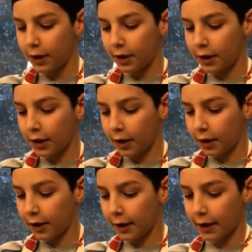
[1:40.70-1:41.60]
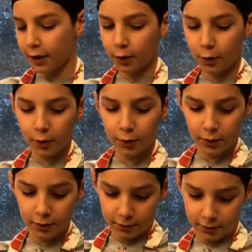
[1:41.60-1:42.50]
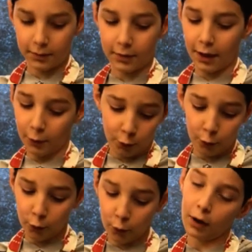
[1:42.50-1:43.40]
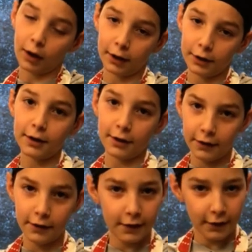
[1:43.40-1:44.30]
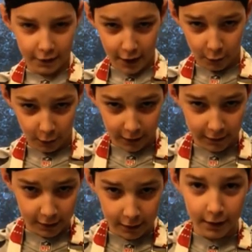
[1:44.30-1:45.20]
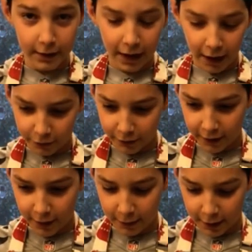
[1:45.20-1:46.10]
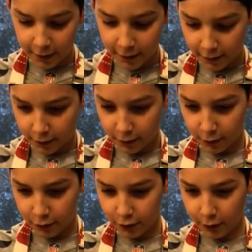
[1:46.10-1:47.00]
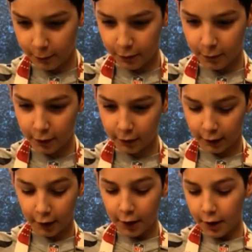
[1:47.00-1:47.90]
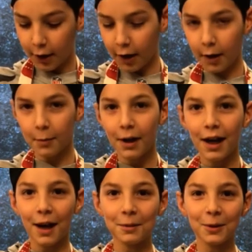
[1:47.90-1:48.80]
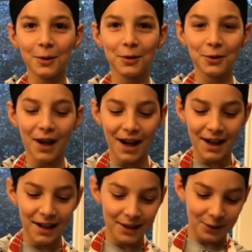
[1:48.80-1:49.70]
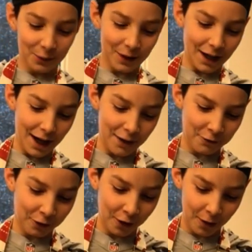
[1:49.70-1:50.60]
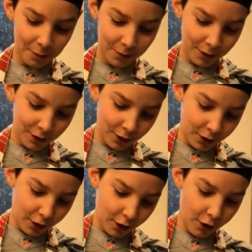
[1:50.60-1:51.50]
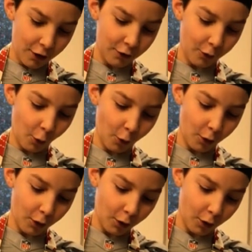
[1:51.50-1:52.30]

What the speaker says: And then to our yeast mixture, we added 1/2 cup of extra virgin olive oil. Olive oil works too because it's kind of just the same thing.